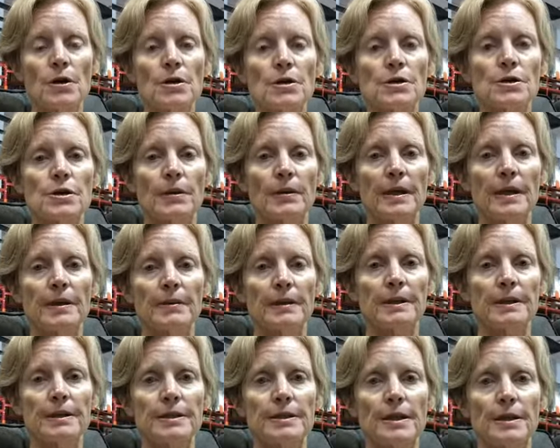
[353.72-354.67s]
So
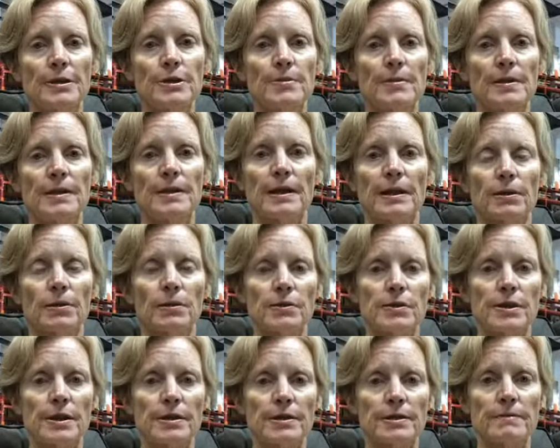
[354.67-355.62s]
anyone that tells me that their
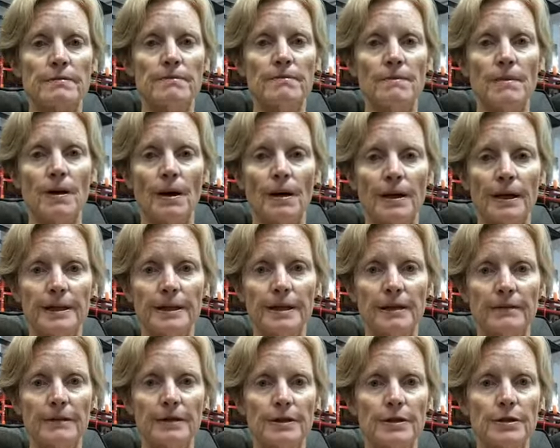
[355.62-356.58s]
horse doesn't mind
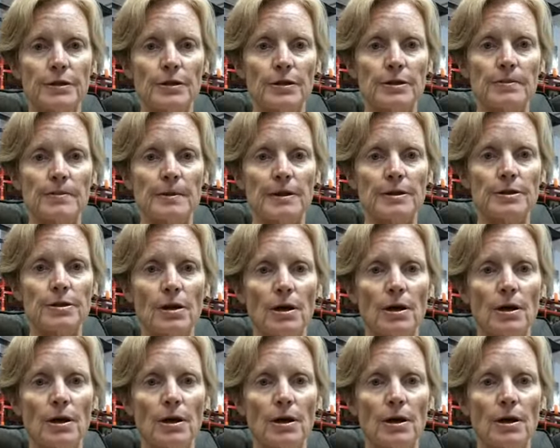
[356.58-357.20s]
having its noseband